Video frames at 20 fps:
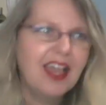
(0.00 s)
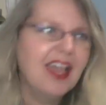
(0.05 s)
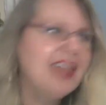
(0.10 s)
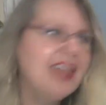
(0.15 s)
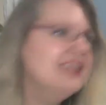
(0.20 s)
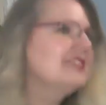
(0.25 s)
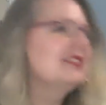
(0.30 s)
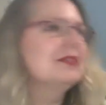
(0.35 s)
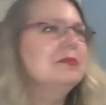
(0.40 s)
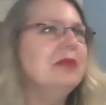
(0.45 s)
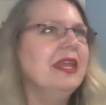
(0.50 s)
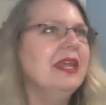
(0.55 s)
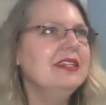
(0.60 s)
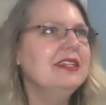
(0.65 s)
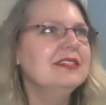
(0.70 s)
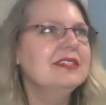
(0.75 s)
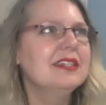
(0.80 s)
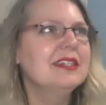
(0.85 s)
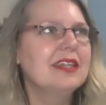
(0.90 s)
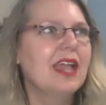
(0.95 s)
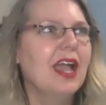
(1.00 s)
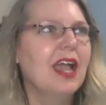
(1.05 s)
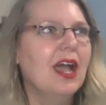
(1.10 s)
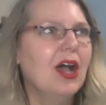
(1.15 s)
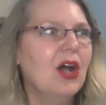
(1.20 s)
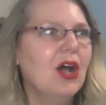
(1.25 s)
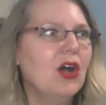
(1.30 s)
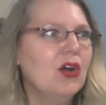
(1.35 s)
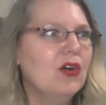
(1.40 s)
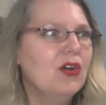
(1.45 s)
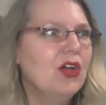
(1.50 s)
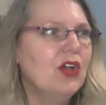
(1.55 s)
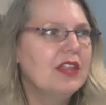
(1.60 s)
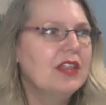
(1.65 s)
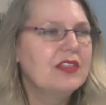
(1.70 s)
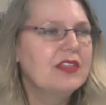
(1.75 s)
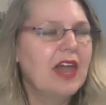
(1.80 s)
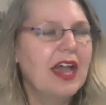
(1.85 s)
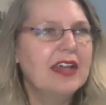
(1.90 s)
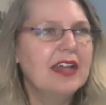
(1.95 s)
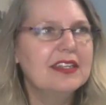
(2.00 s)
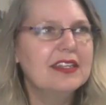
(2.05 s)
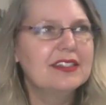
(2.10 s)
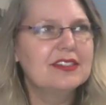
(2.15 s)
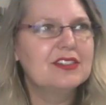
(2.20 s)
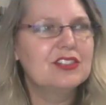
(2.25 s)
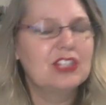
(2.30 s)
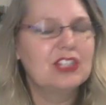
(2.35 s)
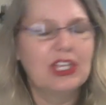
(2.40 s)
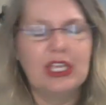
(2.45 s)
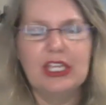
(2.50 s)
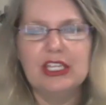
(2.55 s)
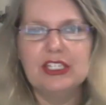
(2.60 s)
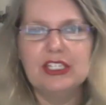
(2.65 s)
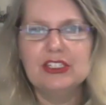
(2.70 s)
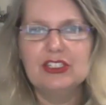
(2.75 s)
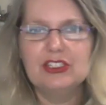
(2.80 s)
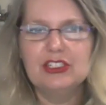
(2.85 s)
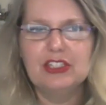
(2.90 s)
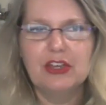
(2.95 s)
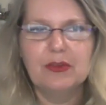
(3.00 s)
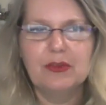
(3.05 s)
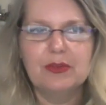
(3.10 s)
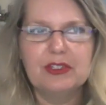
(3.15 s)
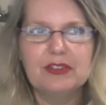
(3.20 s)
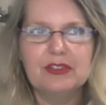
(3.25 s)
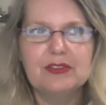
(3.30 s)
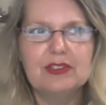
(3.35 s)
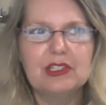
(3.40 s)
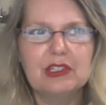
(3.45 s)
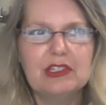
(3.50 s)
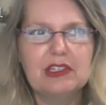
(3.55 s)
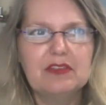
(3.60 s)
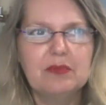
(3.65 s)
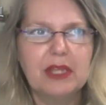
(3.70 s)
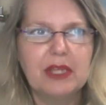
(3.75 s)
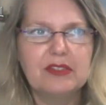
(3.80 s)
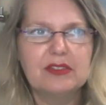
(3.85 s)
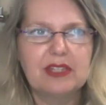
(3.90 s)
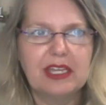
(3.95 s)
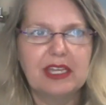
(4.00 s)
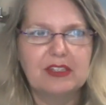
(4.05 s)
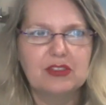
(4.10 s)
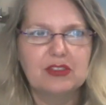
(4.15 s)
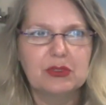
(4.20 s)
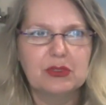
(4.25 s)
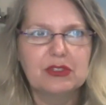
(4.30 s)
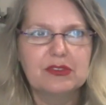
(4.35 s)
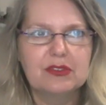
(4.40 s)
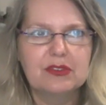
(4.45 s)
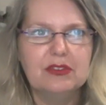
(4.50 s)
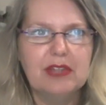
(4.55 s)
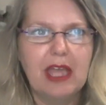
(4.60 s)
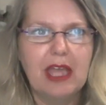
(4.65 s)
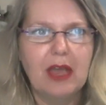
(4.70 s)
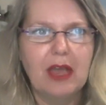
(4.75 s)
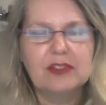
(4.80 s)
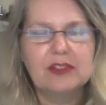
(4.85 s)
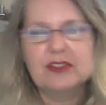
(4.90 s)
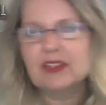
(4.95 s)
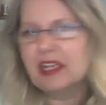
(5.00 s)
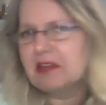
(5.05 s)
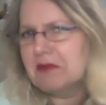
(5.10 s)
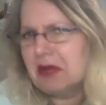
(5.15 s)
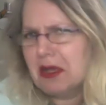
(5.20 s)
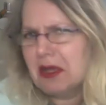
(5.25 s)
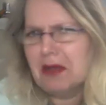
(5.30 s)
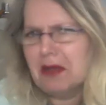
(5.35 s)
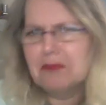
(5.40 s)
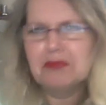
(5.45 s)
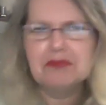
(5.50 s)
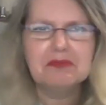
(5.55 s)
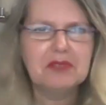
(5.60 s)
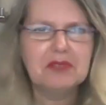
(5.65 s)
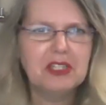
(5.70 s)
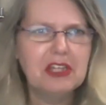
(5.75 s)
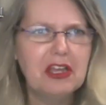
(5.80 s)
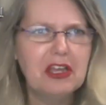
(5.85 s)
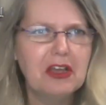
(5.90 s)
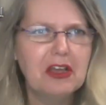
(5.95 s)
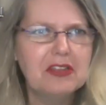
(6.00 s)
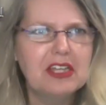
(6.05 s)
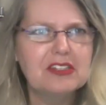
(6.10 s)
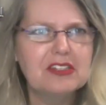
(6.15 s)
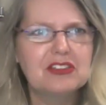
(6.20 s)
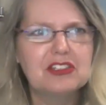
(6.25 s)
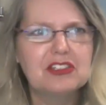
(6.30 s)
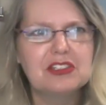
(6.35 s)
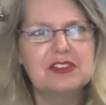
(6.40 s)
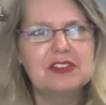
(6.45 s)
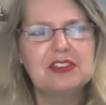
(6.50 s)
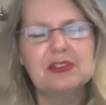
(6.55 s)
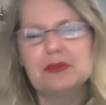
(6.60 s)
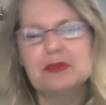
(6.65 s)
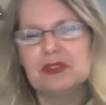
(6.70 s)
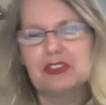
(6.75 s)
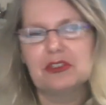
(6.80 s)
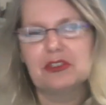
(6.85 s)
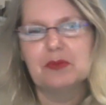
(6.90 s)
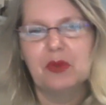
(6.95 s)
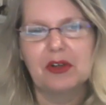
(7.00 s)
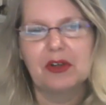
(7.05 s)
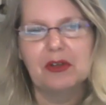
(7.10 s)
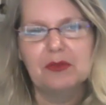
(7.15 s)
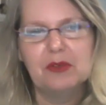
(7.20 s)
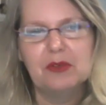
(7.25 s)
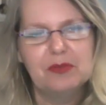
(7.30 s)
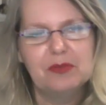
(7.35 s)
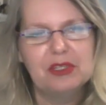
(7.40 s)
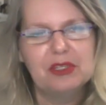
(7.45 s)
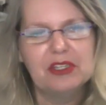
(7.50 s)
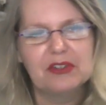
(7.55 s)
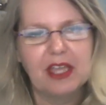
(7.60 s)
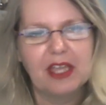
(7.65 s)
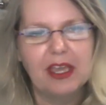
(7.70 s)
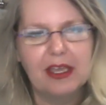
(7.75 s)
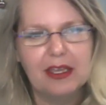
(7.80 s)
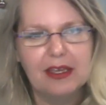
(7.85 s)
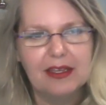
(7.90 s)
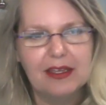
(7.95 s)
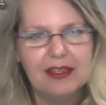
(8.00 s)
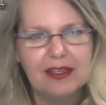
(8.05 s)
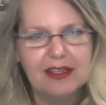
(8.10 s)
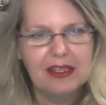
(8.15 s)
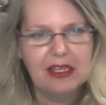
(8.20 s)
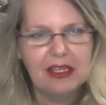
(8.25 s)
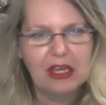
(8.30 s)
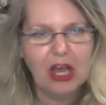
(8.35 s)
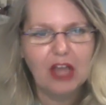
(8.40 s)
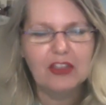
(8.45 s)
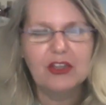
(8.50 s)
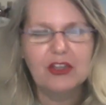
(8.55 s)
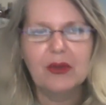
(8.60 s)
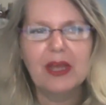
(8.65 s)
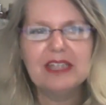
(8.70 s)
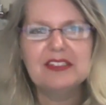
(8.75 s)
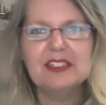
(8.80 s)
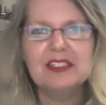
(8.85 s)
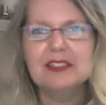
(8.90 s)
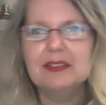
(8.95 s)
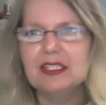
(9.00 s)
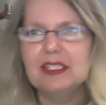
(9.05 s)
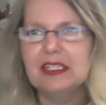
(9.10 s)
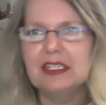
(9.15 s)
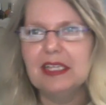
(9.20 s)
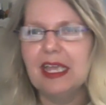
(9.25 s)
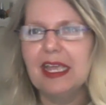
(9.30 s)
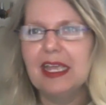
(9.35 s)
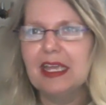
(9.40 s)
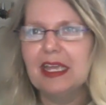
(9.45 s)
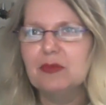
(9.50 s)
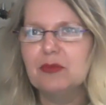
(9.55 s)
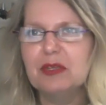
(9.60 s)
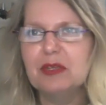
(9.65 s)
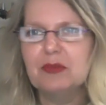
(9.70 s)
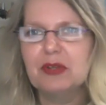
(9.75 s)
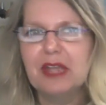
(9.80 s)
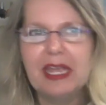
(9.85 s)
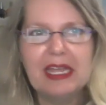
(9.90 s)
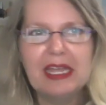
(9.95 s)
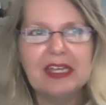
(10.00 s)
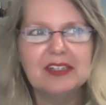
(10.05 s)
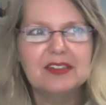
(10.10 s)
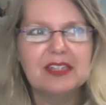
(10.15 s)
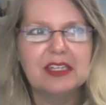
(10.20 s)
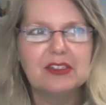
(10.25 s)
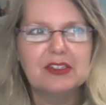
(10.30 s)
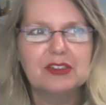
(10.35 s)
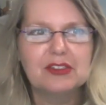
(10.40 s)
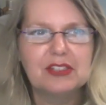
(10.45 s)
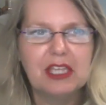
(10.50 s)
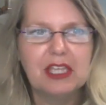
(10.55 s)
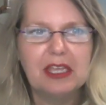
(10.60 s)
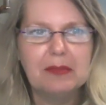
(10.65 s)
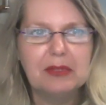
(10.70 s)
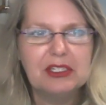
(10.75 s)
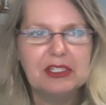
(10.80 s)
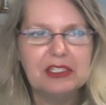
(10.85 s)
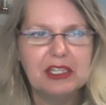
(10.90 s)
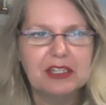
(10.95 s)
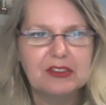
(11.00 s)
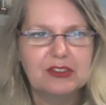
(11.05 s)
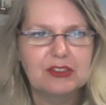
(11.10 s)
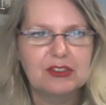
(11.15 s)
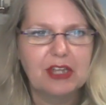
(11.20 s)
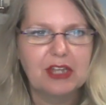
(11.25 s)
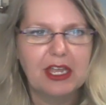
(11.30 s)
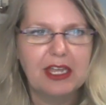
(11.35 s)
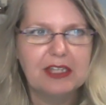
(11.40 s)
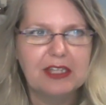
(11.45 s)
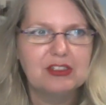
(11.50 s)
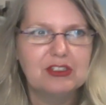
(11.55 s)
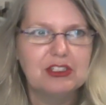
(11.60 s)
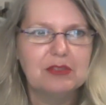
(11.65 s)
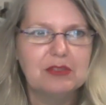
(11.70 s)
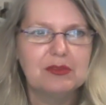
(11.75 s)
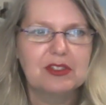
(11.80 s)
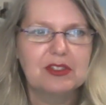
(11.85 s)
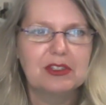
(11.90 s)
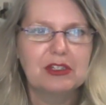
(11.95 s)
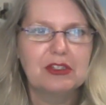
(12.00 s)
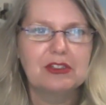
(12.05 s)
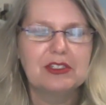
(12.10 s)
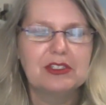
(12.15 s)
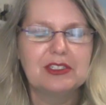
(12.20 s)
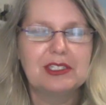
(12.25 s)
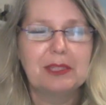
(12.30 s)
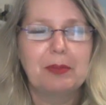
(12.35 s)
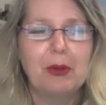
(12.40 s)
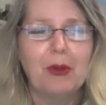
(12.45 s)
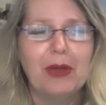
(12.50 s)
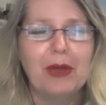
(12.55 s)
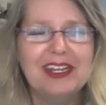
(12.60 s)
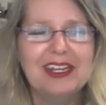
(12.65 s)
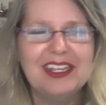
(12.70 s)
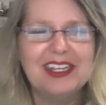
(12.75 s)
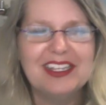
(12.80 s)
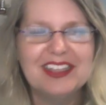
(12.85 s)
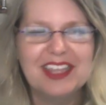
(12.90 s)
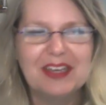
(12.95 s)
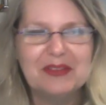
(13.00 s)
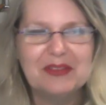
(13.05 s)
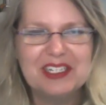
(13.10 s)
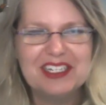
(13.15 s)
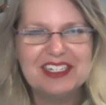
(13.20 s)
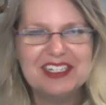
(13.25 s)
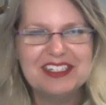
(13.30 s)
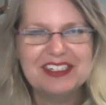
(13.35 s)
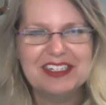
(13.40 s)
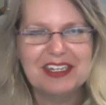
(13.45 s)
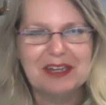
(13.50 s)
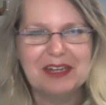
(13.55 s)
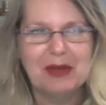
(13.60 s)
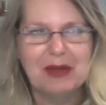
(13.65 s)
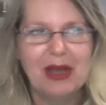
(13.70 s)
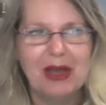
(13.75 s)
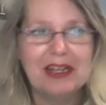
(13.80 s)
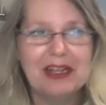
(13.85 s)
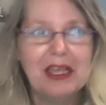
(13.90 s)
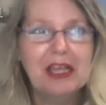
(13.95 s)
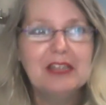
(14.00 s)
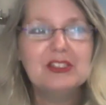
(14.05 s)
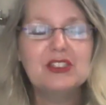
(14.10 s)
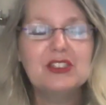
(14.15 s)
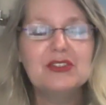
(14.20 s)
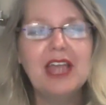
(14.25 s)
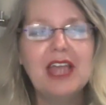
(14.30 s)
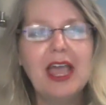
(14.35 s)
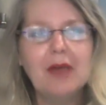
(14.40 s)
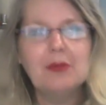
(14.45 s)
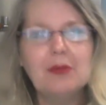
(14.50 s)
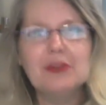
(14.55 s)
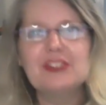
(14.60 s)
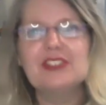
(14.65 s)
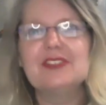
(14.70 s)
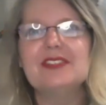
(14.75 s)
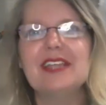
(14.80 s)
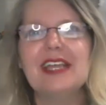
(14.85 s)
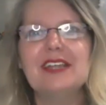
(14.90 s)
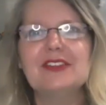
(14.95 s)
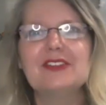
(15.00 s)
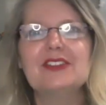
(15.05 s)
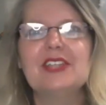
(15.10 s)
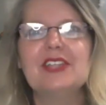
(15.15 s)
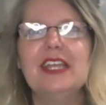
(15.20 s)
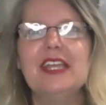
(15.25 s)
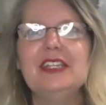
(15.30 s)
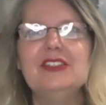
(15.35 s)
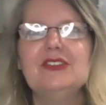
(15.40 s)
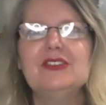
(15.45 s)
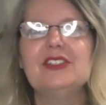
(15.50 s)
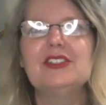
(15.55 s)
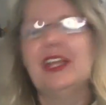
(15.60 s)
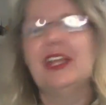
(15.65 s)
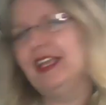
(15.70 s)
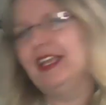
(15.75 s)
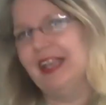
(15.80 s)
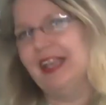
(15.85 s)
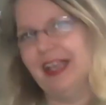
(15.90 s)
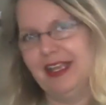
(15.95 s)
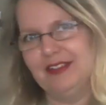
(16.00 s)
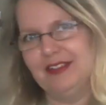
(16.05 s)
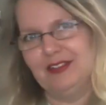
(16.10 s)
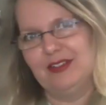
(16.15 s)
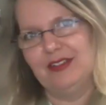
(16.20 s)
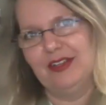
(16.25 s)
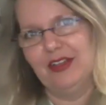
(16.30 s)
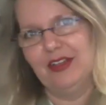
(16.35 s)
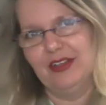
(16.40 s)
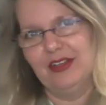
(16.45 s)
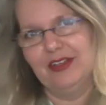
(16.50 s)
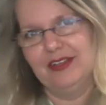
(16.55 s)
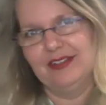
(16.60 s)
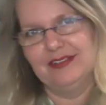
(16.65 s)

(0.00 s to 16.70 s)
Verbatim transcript: it's amazing how that has changed. You know, we used to live by schedules, and now it's like, oh you know, let's just do it tomorrow. We'll be okay. Although I did see Anne, we were Anne's entertainment yesterday, and she was a little disappointed that we didn't come on. So now we'll just entertain you today, Anne. There